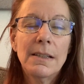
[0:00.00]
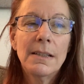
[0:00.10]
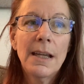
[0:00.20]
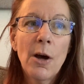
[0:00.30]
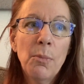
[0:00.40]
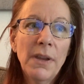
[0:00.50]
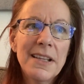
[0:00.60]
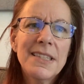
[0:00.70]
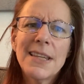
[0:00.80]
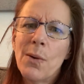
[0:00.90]
how
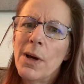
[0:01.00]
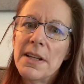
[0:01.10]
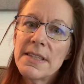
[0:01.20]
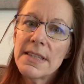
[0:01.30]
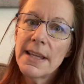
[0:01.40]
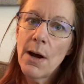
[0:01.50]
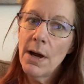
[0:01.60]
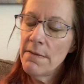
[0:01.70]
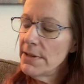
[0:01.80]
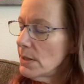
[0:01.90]
blessed I was, how
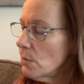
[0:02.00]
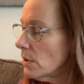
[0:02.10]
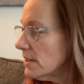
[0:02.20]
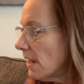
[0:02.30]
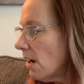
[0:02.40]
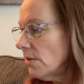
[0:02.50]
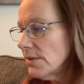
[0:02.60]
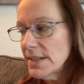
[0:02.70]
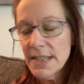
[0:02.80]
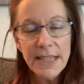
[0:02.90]
everything worked out.
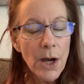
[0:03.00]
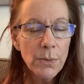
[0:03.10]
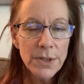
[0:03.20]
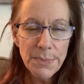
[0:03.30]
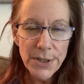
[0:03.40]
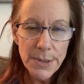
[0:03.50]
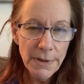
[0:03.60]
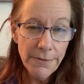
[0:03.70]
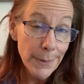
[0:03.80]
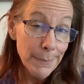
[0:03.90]
This is how it was supposed to be
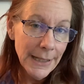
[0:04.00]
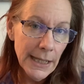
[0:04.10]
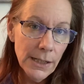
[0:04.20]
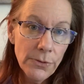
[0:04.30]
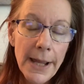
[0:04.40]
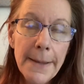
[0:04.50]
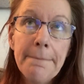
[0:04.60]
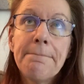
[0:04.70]
from the beginning, right?